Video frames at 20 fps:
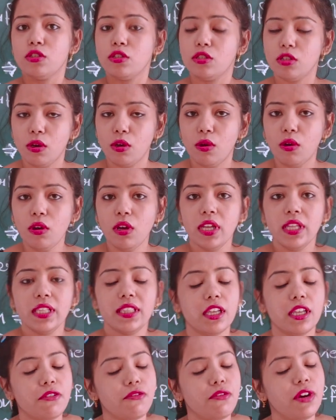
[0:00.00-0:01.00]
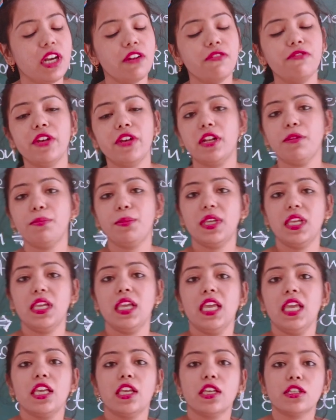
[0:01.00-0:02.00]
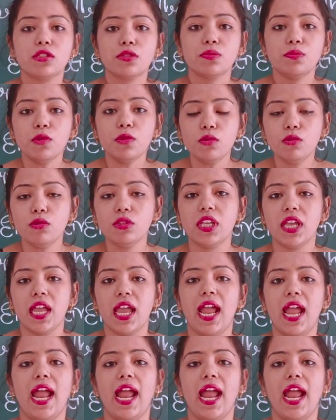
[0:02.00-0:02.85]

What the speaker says: So the work will be smooth